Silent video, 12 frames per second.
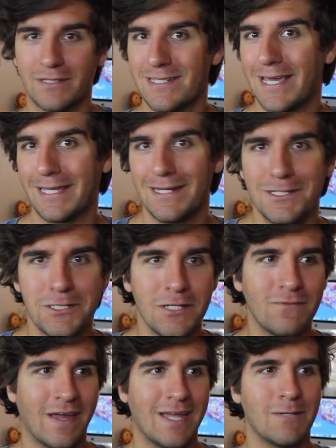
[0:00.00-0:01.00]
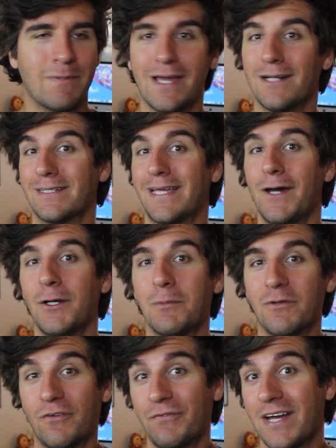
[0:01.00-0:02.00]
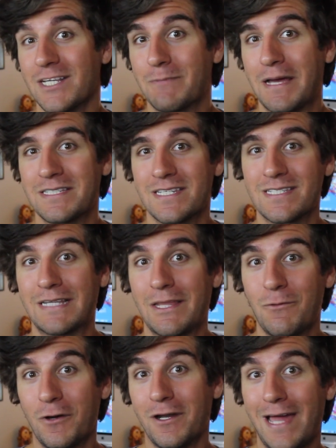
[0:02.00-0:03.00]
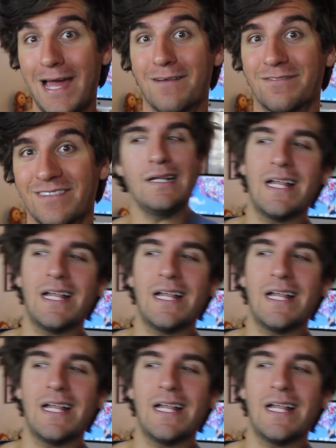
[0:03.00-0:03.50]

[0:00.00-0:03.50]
to take initiative and to be held accountable for FastPasses that they want to have.